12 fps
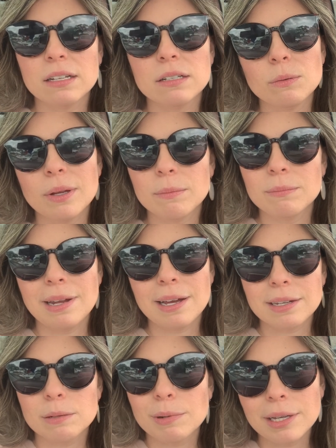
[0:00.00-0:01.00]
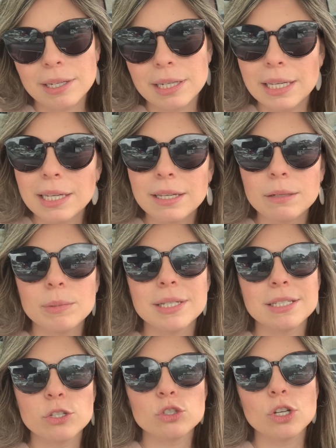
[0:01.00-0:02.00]
well, I'm not going to buy it again
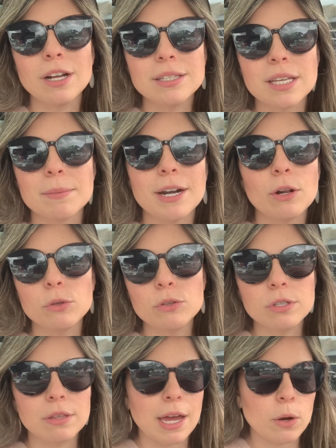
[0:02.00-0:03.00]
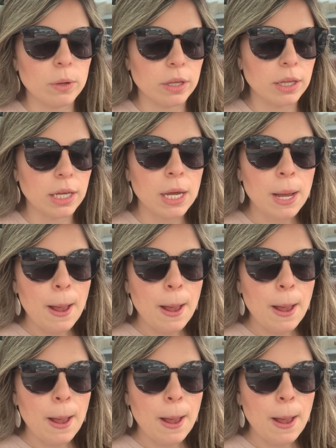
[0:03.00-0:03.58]
because I just got some and I don't use it that quickly.